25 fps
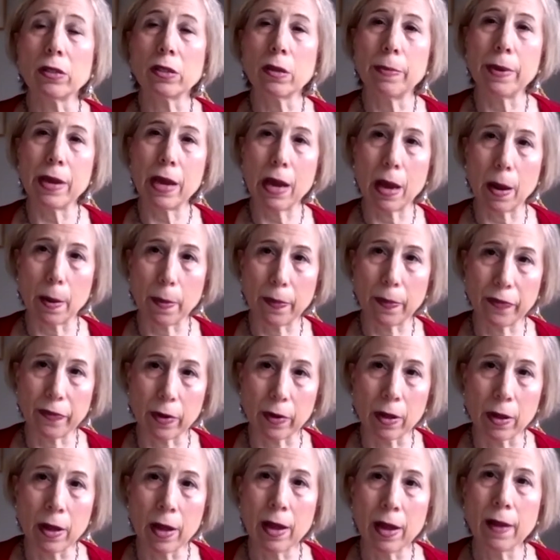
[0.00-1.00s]
be
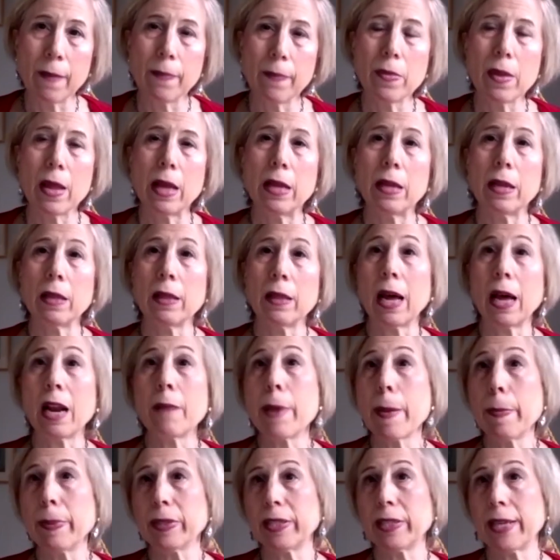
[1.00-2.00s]
helpful. And a lot of
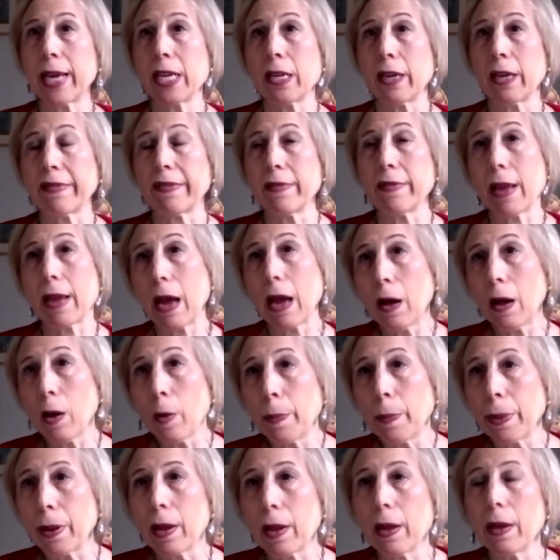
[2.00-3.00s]
people say it doesn't
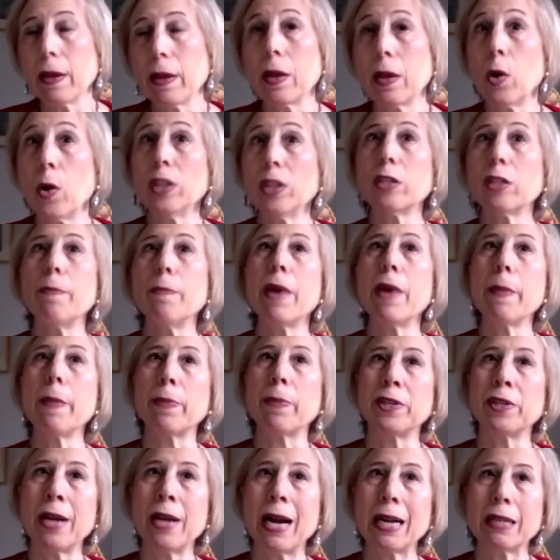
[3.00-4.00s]
help. It also may
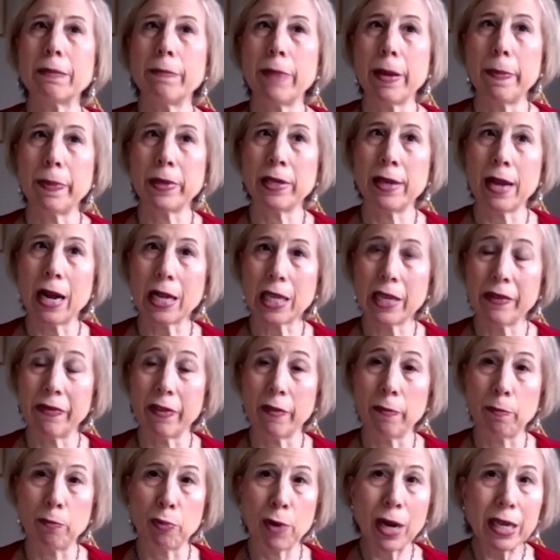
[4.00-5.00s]
be protective
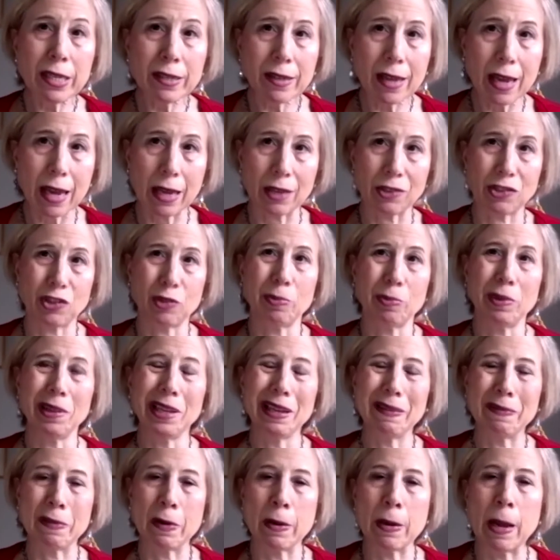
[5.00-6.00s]
of breast cancer,
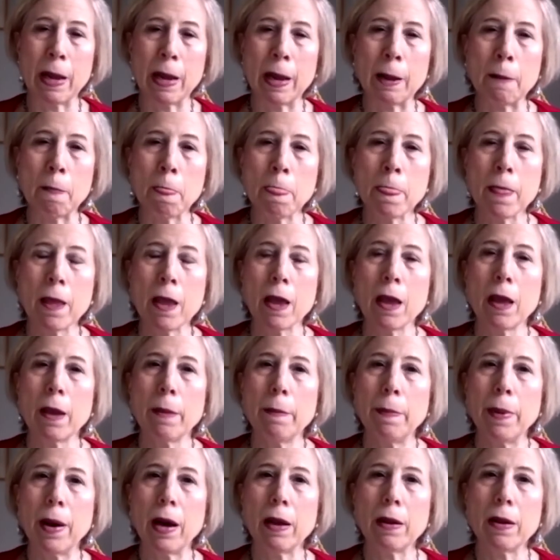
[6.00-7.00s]
believe it or not.
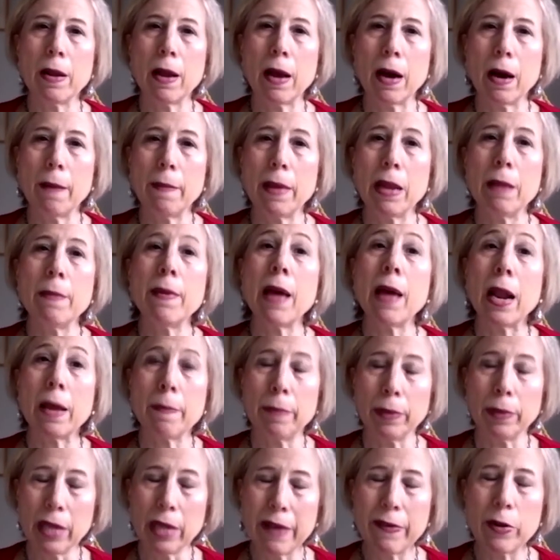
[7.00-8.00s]
But and I
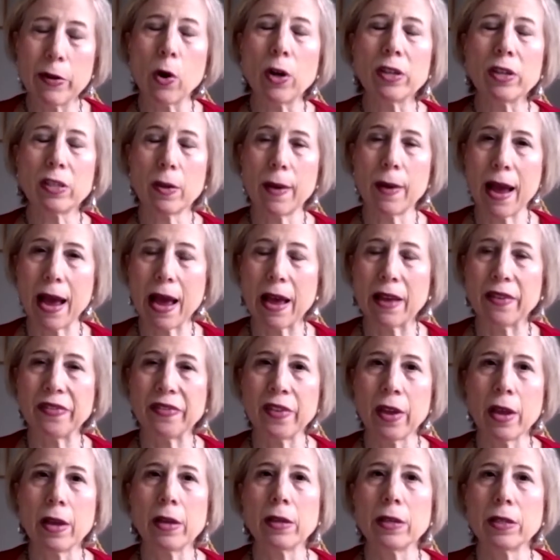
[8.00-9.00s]
believe it also has
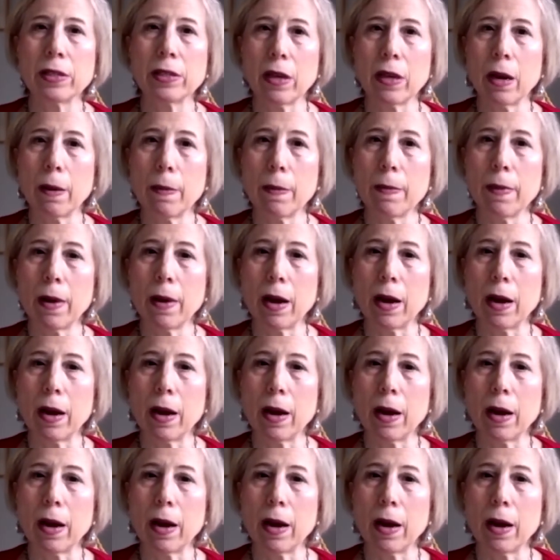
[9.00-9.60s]
some